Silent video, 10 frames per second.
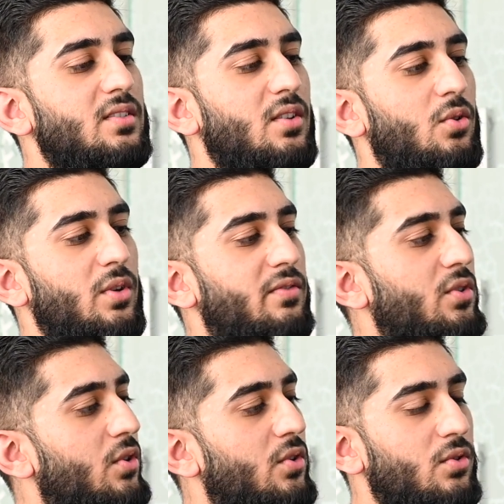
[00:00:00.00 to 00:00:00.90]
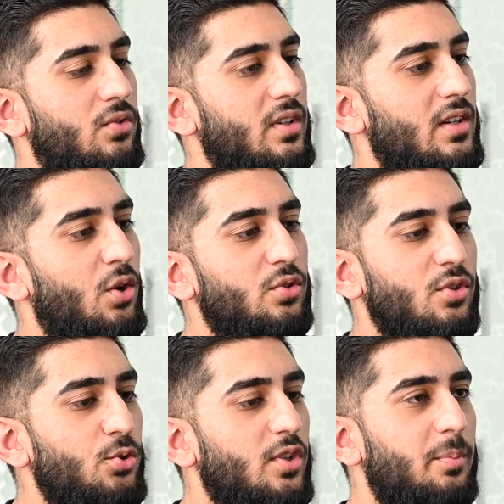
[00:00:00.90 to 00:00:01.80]
So if you're a lone
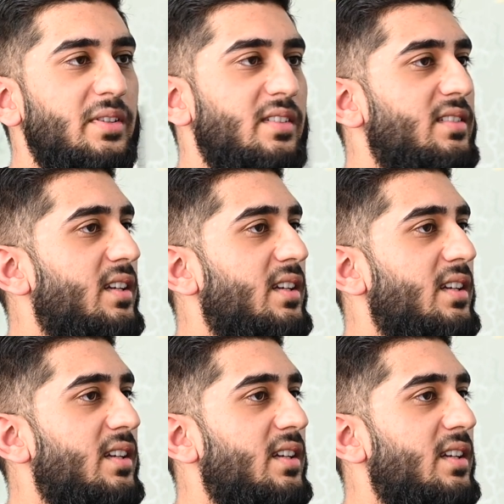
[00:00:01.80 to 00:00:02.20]
soldier in business,